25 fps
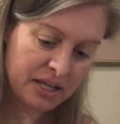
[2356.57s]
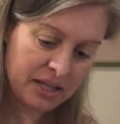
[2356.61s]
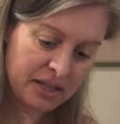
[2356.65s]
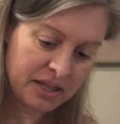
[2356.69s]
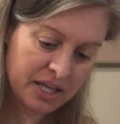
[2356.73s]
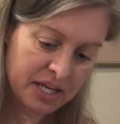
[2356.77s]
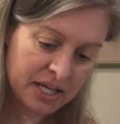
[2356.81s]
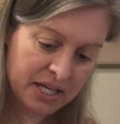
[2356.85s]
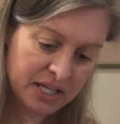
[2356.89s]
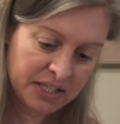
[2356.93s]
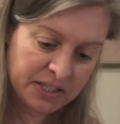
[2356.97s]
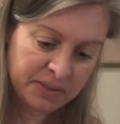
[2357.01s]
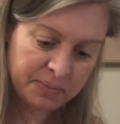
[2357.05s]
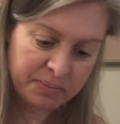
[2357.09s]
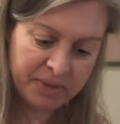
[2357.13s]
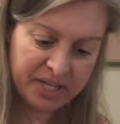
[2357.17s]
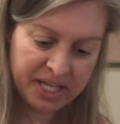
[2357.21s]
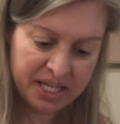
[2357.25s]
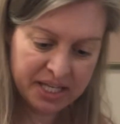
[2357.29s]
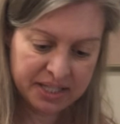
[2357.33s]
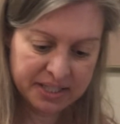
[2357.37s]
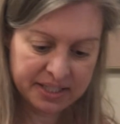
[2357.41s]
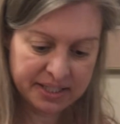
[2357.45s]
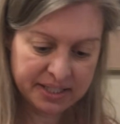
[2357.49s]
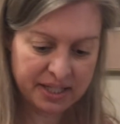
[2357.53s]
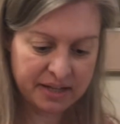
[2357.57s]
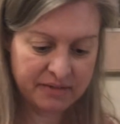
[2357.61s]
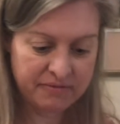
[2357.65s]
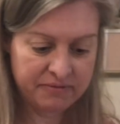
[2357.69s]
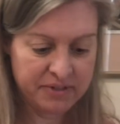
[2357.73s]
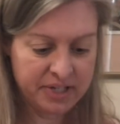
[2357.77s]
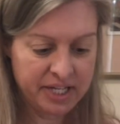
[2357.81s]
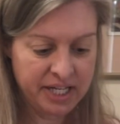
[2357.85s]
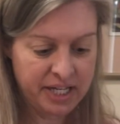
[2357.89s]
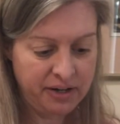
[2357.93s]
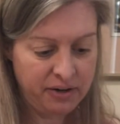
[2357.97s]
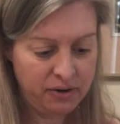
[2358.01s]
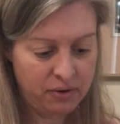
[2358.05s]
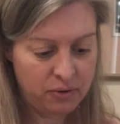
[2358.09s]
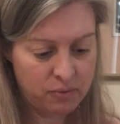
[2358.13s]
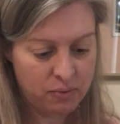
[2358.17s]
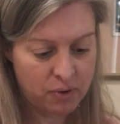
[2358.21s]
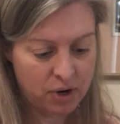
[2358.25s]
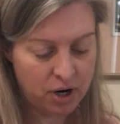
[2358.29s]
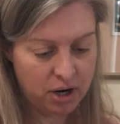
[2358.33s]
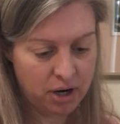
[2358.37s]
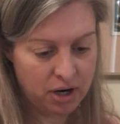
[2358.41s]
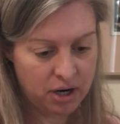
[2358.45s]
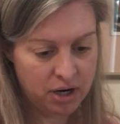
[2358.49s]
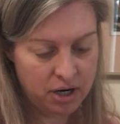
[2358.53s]
this piece of
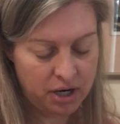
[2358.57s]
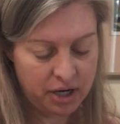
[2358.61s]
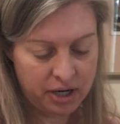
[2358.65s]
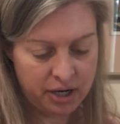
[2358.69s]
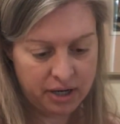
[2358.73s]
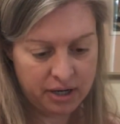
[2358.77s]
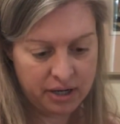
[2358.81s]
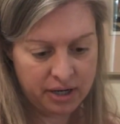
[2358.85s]
needlework,